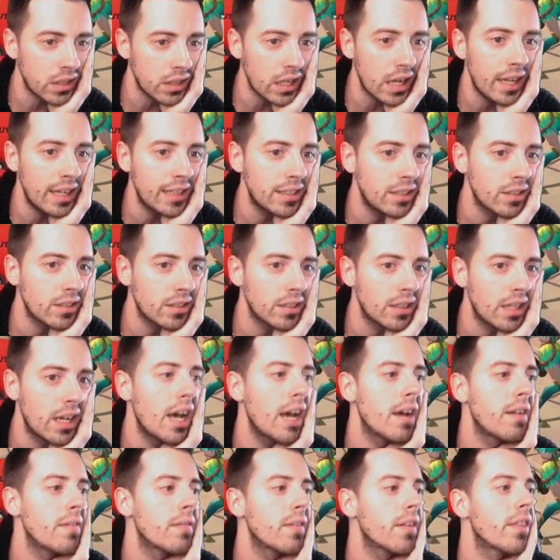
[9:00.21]
I don't
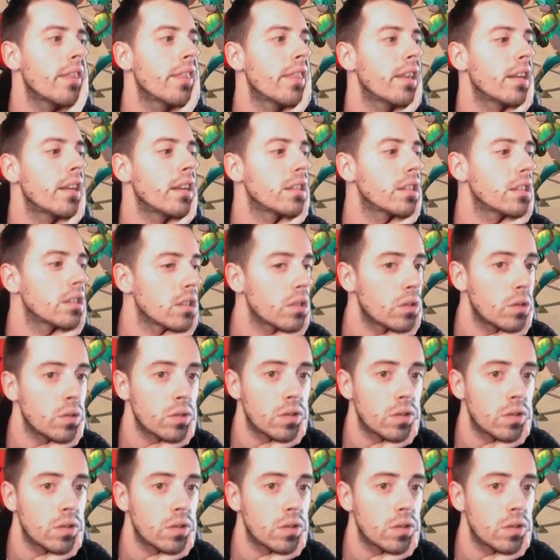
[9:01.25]
have things to